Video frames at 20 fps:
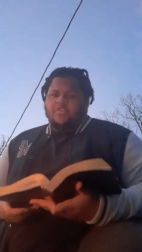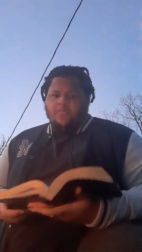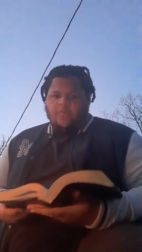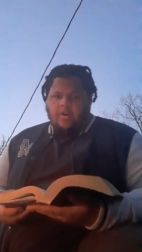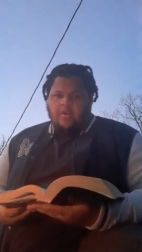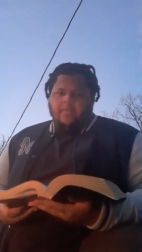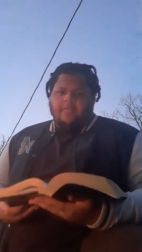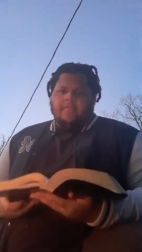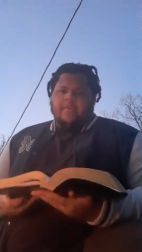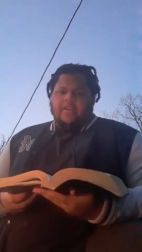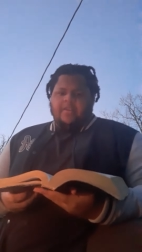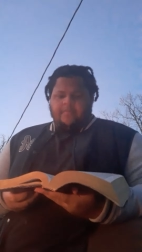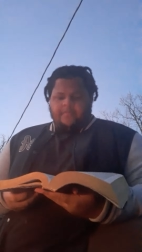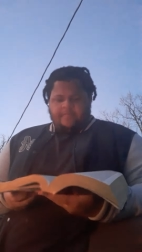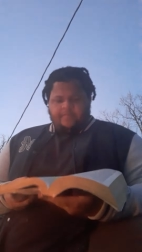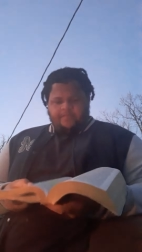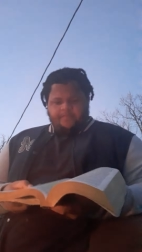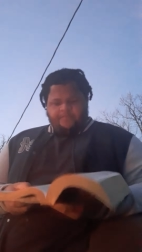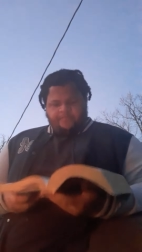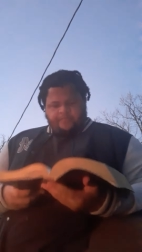you want, man?
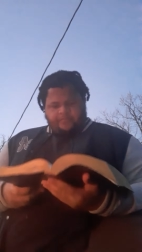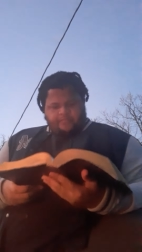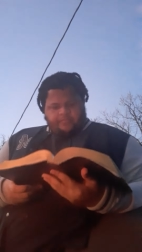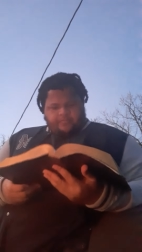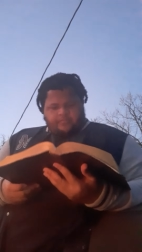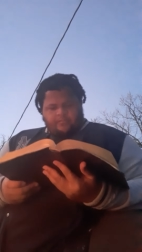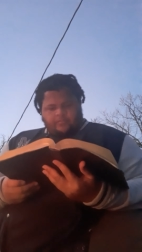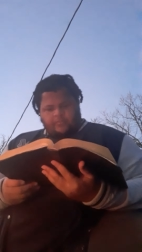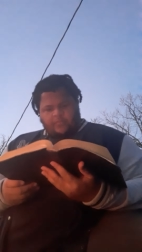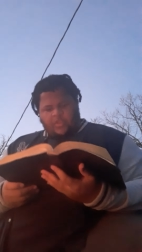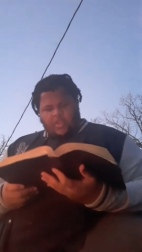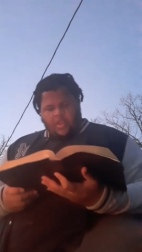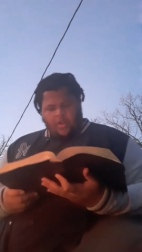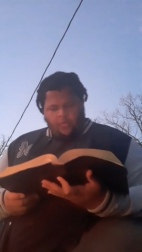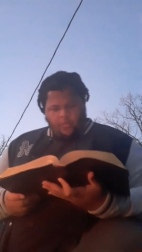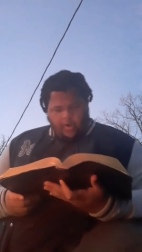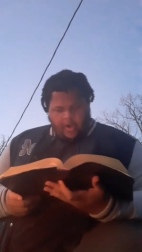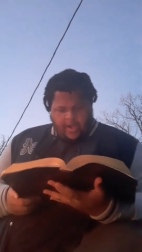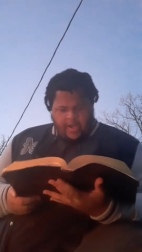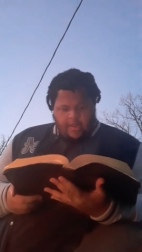
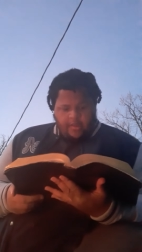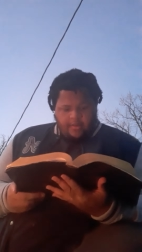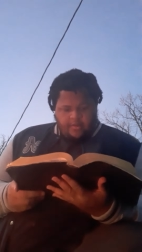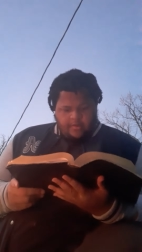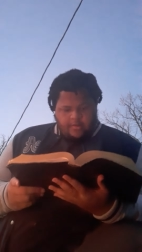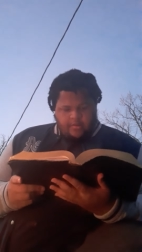right?